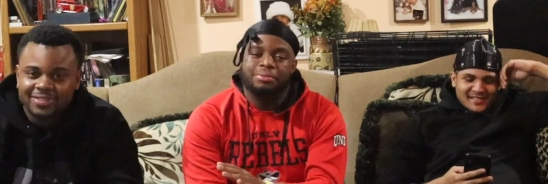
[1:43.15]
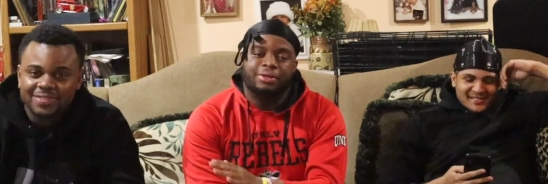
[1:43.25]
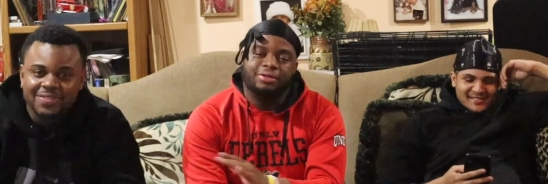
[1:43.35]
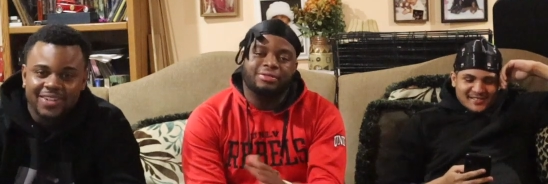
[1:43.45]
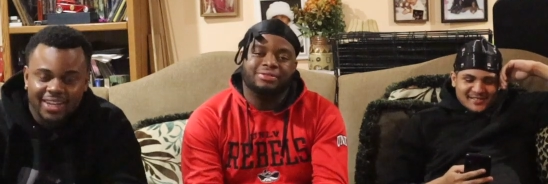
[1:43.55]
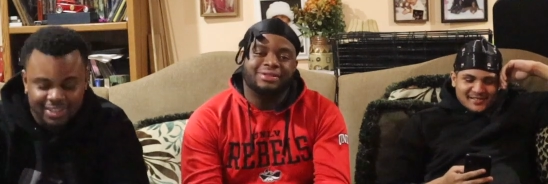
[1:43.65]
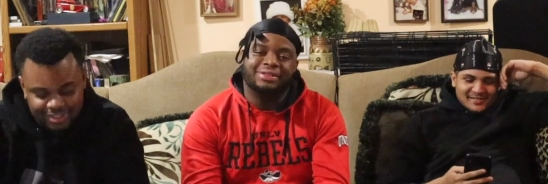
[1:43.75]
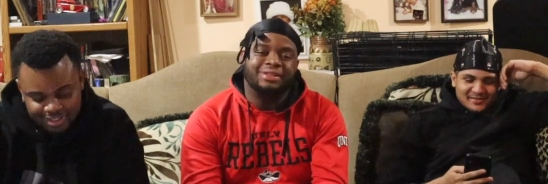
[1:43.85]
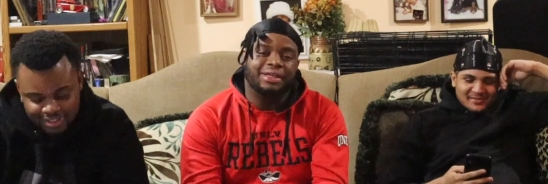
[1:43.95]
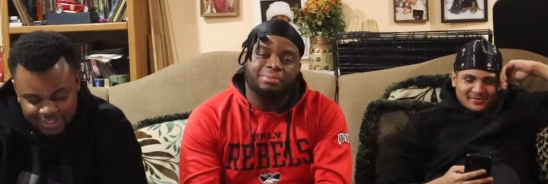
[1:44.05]
Speaker 1: bro. Right.
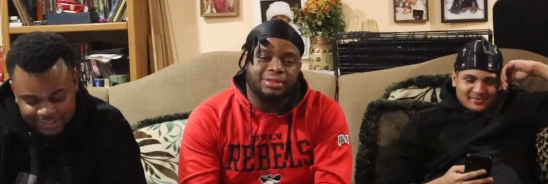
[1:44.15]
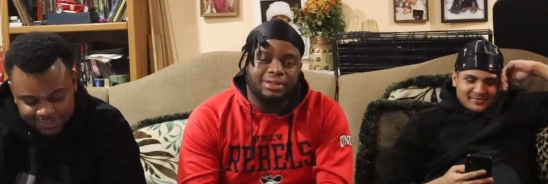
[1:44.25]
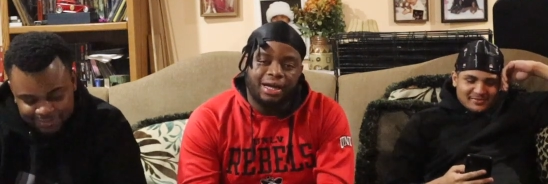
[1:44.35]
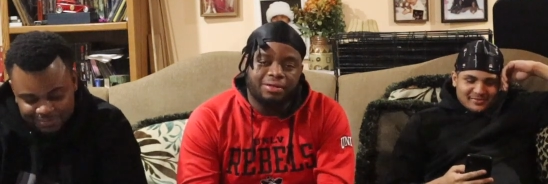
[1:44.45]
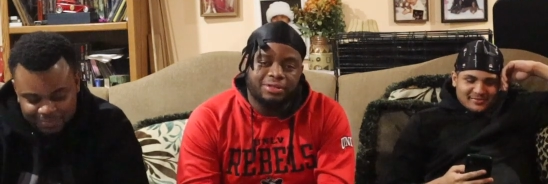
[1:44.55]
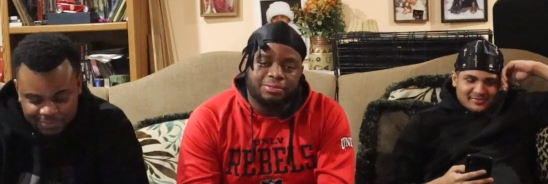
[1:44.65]
Just keep it stacked with